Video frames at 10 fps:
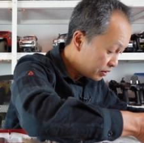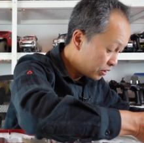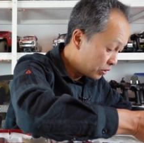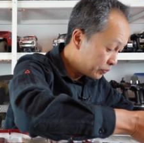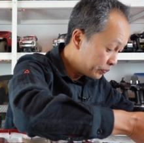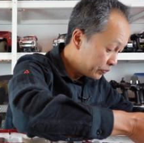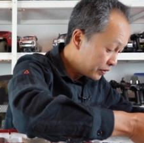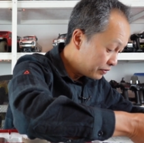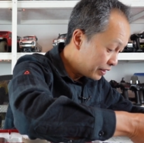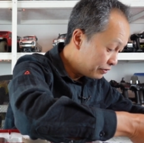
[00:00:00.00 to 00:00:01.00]
So
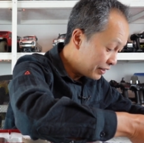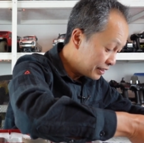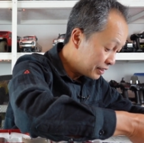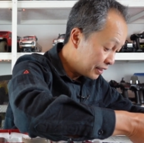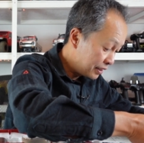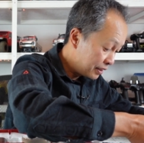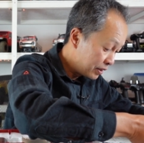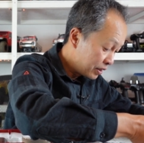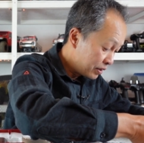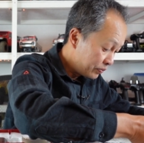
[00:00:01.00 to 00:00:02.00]
very fascinating.
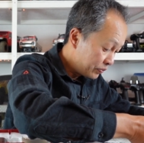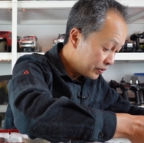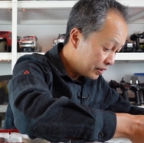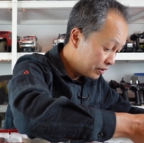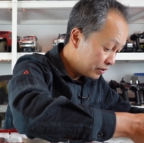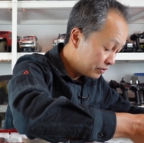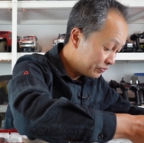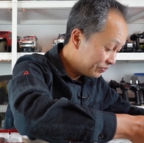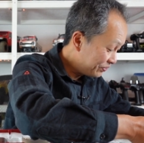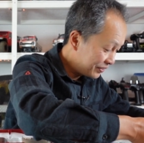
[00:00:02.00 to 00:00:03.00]
You know,
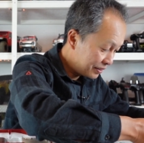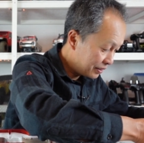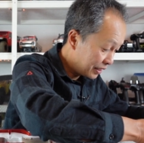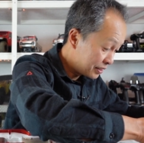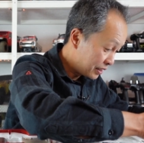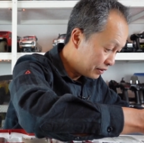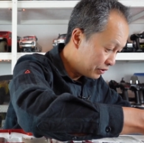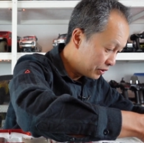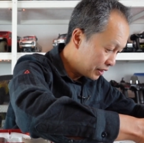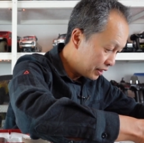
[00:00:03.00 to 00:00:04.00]
like I said,
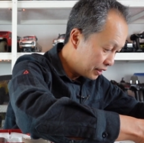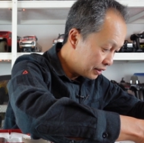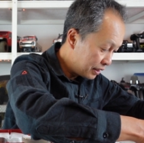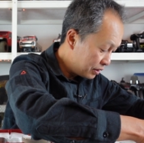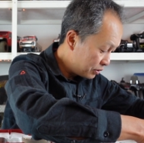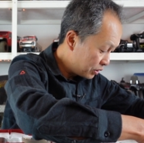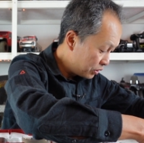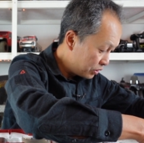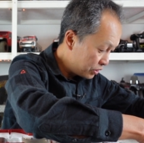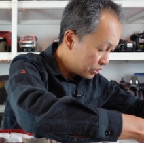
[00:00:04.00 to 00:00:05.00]
if you're a kid and you're
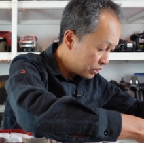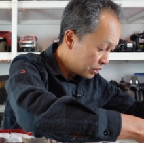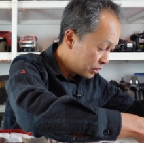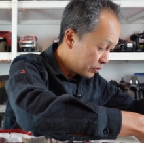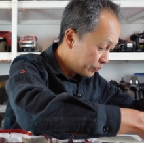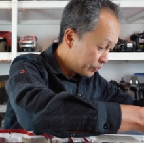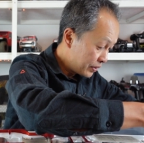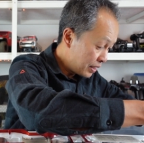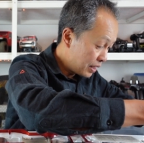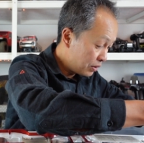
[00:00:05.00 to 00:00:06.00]
curious
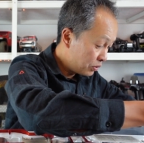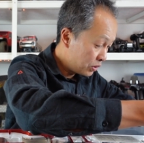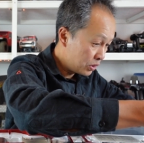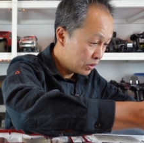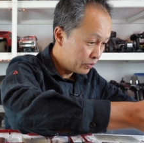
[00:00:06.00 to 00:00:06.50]
how